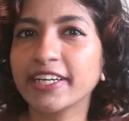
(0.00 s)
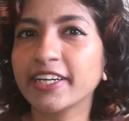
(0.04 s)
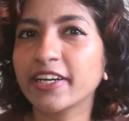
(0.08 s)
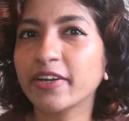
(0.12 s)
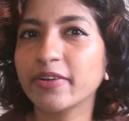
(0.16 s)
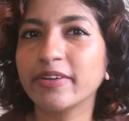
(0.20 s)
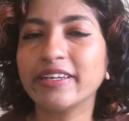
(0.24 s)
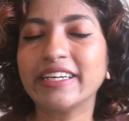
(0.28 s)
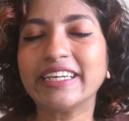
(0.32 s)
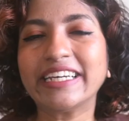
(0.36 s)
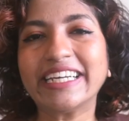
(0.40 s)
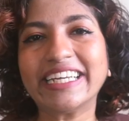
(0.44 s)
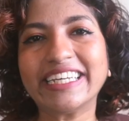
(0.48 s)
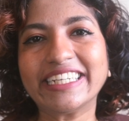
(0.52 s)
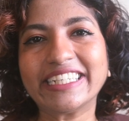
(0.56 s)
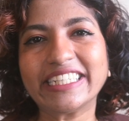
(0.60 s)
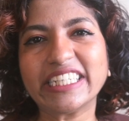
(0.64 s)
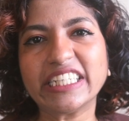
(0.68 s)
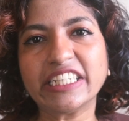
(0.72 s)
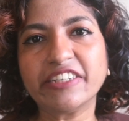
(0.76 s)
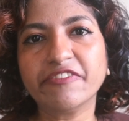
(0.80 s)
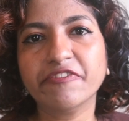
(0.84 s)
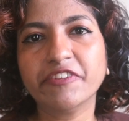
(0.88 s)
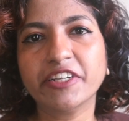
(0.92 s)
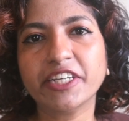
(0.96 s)
around late
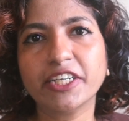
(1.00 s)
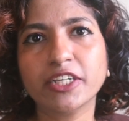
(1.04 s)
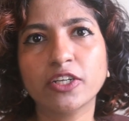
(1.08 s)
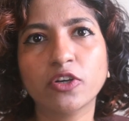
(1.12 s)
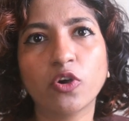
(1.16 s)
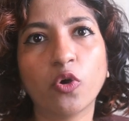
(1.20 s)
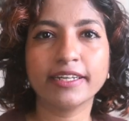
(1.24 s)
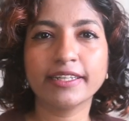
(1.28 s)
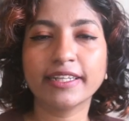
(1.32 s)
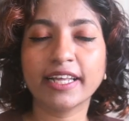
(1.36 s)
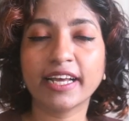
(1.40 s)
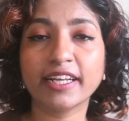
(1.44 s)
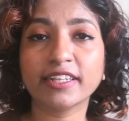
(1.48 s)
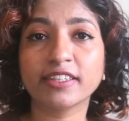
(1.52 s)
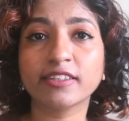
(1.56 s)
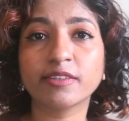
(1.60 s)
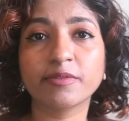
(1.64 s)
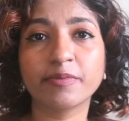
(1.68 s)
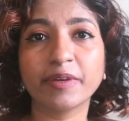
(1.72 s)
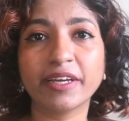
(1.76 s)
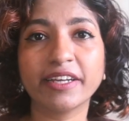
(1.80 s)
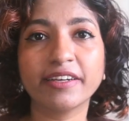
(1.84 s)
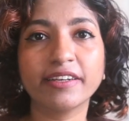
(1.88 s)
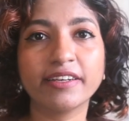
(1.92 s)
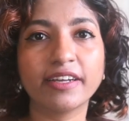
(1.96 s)
evening. That's
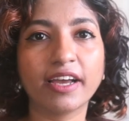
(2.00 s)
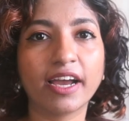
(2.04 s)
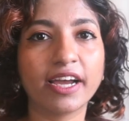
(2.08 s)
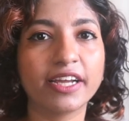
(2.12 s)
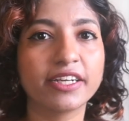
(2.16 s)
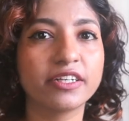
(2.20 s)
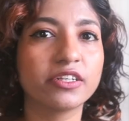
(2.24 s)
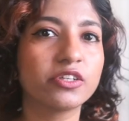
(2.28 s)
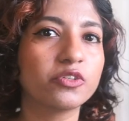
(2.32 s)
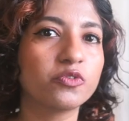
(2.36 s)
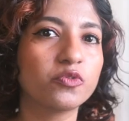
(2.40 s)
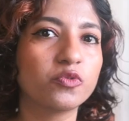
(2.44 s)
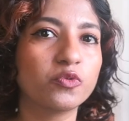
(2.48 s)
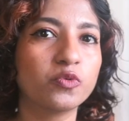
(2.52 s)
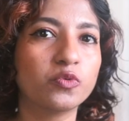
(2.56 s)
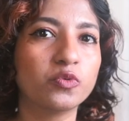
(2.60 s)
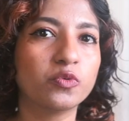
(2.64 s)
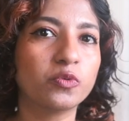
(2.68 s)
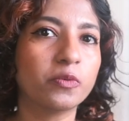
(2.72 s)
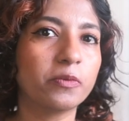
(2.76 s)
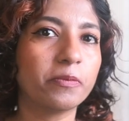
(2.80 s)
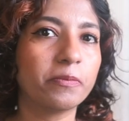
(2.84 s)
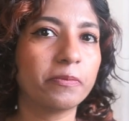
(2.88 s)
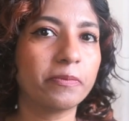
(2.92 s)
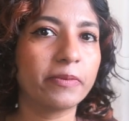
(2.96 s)
when I
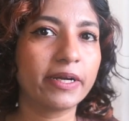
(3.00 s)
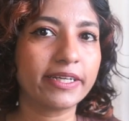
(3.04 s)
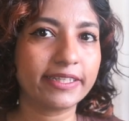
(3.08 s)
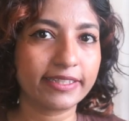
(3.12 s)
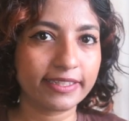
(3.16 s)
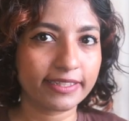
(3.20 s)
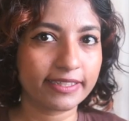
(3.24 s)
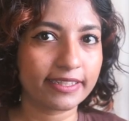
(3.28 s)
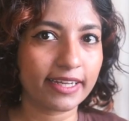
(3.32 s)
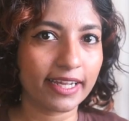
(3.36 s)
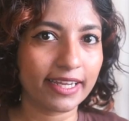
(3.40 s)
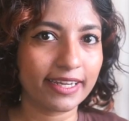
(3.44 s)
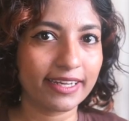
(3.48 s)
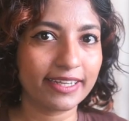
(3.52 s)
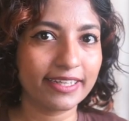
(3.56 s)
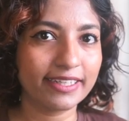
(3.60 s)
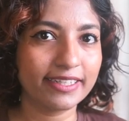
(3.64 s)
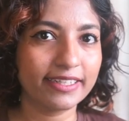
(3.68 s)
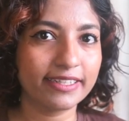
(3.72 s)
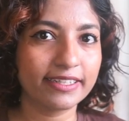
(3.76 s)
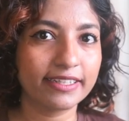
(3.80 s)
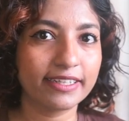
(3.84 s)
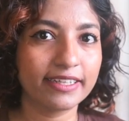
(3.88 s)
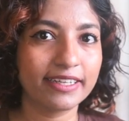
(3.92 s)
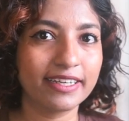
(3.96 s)
do my
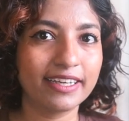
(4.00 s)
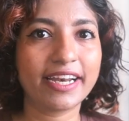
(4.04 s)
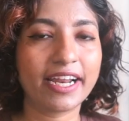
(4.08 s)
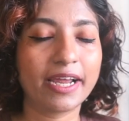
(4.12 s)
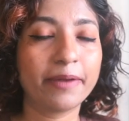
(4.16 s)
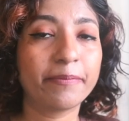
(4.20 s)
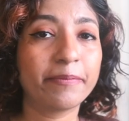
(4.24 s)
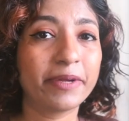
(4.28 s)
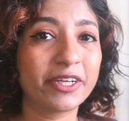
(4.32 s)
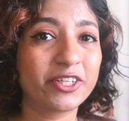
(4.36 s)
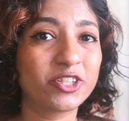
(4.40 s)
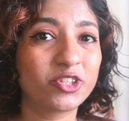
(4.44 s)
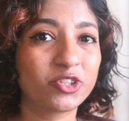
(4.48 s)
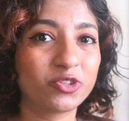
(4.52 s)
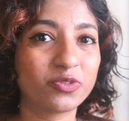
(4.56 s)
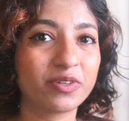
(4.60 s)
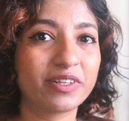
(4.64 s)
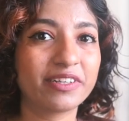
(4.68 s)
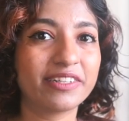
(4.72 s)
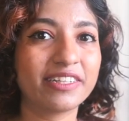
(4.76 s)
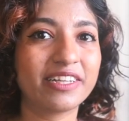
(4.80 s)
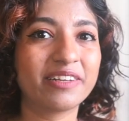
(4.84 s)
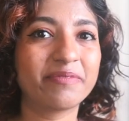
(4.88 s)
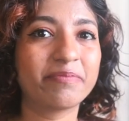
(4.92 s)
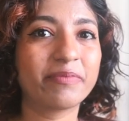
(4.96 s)
styling, and I make
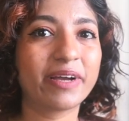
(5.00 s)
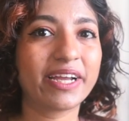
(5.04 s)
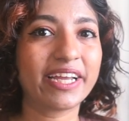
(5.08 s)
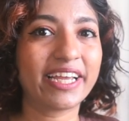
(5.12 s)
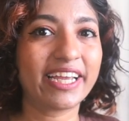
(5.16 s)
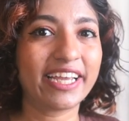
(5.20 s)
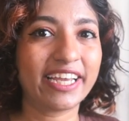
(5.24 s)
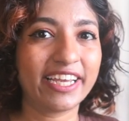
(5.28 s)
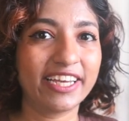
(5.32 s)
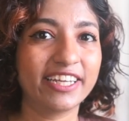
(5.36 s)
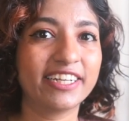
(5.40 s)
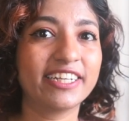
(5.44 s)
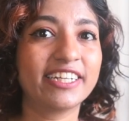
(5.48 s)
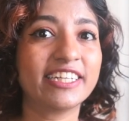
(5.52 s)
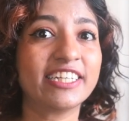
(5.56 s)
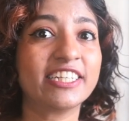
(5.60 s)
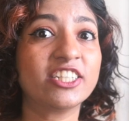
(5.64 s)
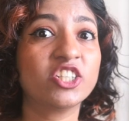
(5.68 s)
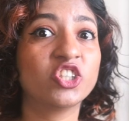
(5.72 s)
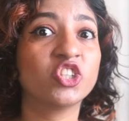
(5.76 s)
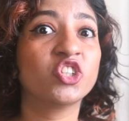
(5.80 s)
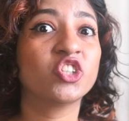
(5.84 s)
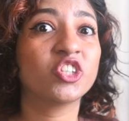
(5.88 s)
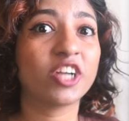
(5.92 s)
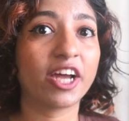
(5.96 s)
sure that my hair
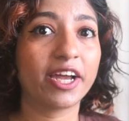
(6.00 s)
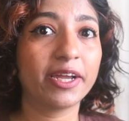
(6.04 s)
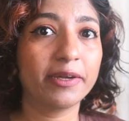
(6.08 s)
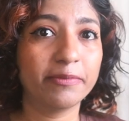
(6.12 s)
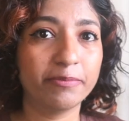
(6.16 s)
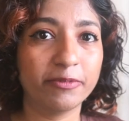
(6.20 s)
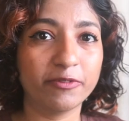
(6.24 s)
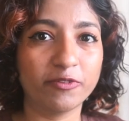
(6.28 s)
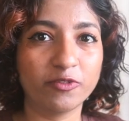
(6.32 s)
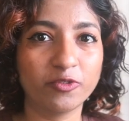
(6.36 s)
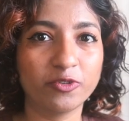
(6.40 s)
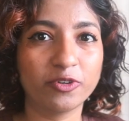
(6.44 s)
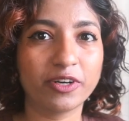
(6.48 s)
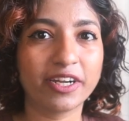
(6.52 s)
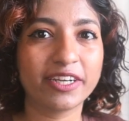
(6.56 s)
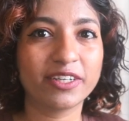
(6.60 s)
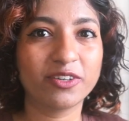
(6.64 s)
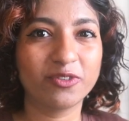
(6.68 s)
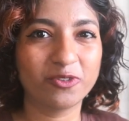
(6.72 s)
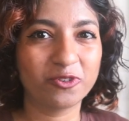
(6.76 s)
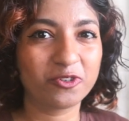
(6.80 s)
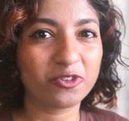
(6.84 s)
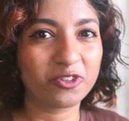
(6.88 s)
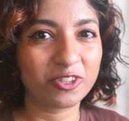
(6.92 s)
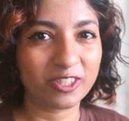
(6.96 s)
is dry before I
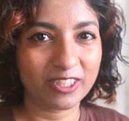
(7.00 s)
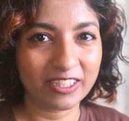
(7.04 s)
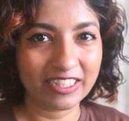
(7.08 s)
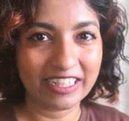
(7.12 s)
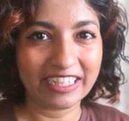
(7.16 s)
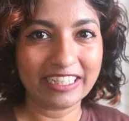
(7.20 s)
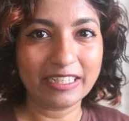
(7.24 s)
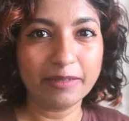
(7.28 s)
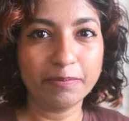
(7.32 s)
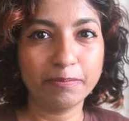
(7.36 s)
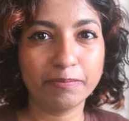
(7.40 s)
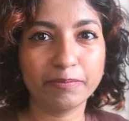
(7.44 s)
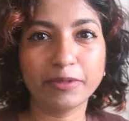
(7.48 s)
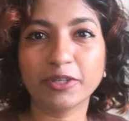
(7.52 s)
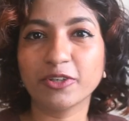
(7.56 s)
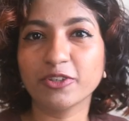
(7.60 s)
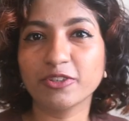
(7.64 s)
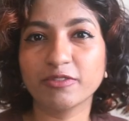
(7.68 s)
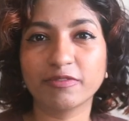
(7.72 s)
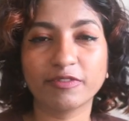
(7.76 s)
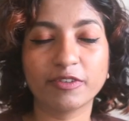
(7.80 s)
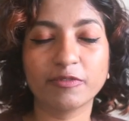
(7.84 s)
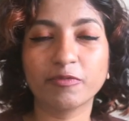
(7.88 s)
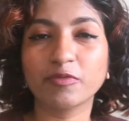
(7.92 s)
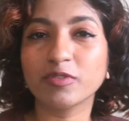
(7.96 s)
go to sleep, because
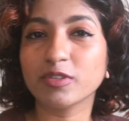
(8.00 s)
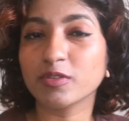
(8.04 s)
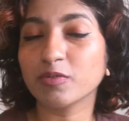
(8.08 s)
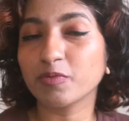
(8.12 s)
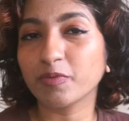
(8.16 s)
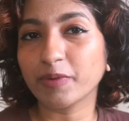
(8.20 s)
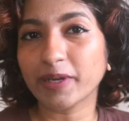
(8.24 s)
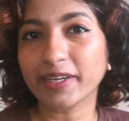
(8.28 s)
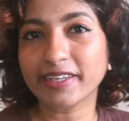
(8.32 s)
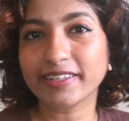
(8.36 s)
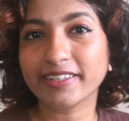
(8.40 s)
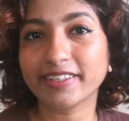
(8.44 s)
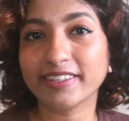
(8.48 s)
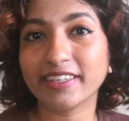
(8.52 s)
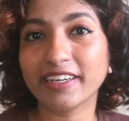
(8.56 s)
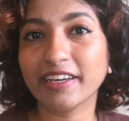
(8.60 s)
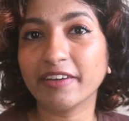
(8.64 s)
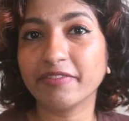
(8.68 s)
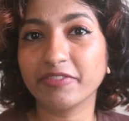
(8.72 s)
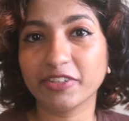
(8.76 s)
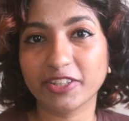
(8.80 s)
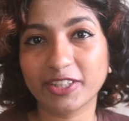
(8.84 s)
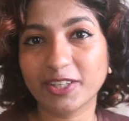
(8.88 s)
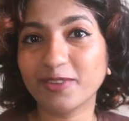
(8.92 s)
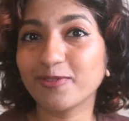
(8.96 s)
if it was wet,
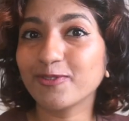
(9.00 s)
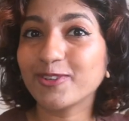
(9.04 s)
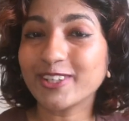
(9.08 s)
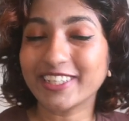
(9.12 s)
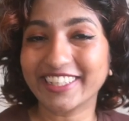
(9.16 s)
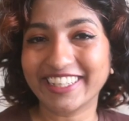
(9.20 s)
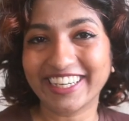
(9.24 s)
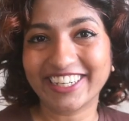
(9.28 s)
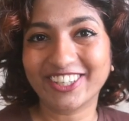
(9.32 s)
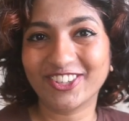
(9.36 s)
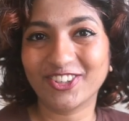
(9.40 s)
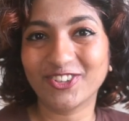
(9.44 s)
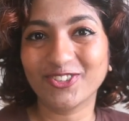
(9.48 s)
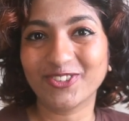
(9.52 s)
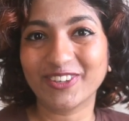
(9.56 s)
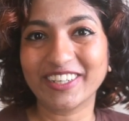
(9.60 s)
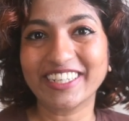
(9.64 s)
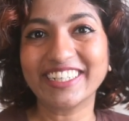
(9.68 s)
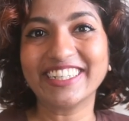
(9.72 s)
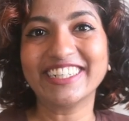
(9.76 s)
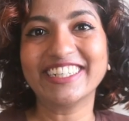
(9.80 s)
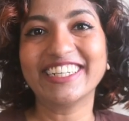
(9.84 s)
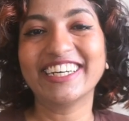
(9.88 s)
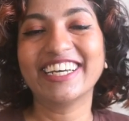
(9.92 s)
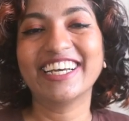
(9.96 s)
everything would get
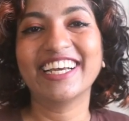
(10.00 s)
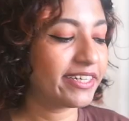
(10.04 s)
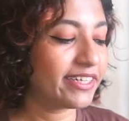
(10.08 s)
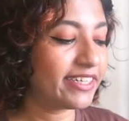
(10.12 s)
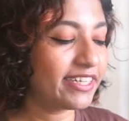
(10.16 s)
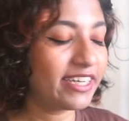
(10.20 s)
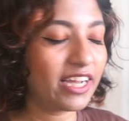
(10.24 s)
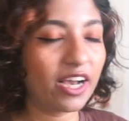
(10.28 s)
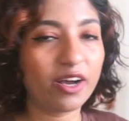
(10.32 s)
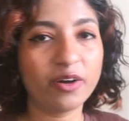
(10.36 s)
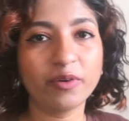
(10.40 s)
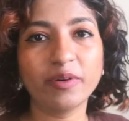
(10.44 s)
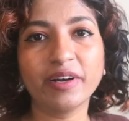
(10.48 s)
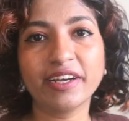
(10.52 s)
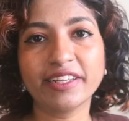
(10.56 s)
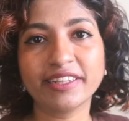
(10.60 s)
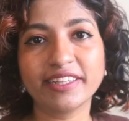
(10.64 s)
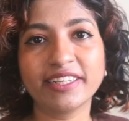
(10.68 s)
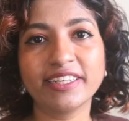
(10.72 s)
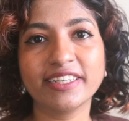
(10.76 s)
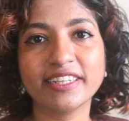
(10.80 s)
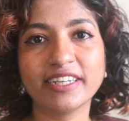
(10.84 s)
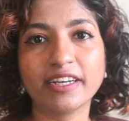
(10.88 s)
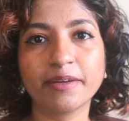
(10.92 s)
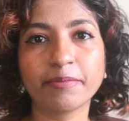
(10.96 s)
ruined. Now I
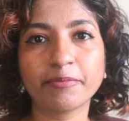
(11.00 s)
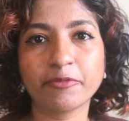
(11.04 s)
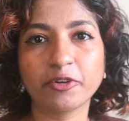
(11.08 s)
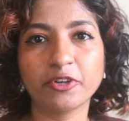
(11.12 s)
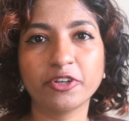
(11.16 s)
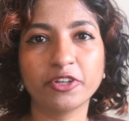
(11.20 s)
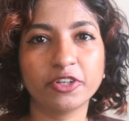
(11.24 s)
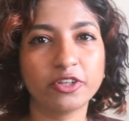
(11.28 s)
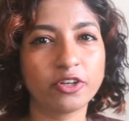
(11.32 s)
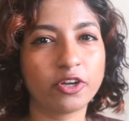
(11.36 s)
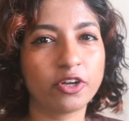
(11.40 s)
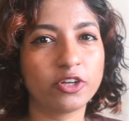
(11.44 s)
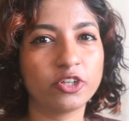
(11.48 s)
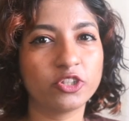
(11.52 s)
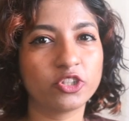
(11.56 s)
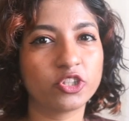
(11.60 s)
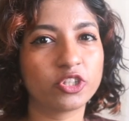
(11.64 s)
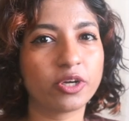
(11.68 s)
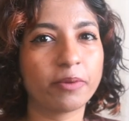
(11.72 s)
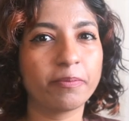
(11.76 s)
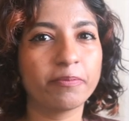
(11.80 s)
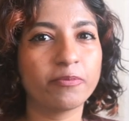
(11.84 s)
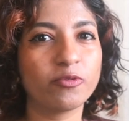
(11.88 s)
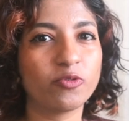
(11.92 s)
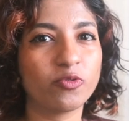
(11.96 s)
think I'm gonna
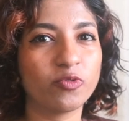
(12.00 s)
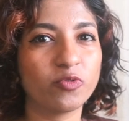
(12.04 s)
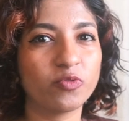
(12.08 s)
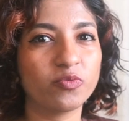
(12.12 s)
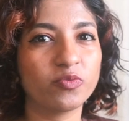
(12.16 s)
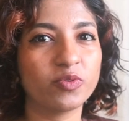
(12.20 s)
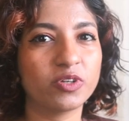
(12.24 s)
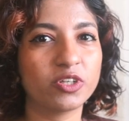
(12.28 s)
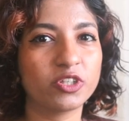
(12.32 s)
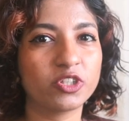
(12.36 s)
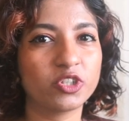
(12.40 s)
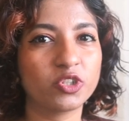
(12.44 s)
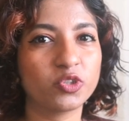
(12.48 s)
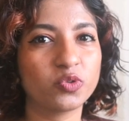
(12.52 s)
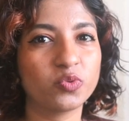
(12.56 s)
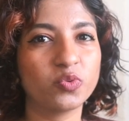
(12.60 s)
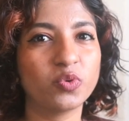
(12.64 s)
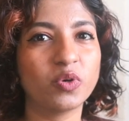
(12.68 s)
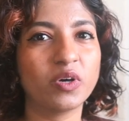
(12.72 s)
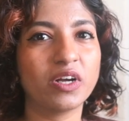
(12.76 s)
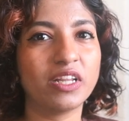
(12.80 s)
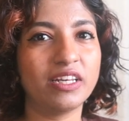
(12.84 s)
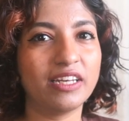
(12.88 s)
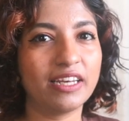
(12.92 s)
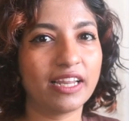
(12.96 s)
jump over
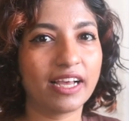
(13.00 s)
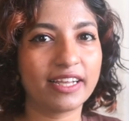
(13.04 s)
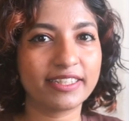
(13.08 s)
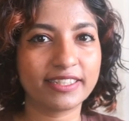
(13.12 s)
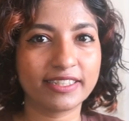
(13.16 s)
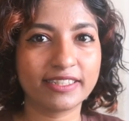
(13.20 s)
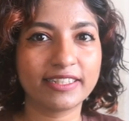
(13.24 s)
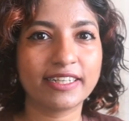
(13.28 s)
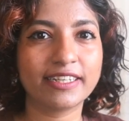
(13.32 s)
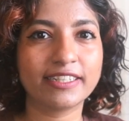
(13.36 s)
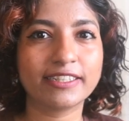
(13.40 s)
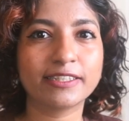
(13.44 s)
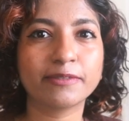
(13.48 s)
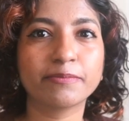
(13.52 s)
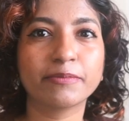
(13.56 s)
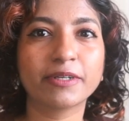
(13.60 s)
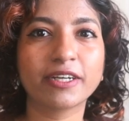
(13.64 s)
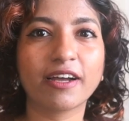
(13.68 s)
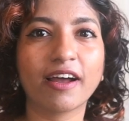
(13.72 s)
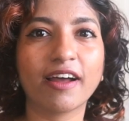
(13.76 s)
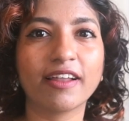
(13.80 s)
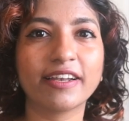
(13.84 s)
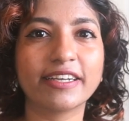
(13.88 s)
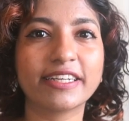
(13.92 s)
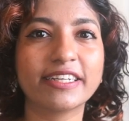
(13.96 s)
to last night's
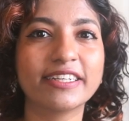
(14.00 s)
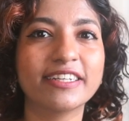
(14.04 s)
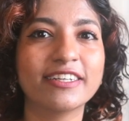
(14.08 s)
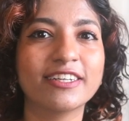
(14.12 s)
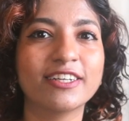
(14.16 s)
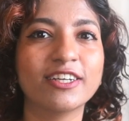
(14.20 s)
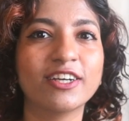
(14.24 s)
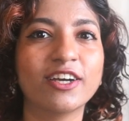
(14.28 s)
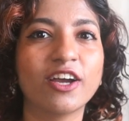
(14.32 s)
Magali.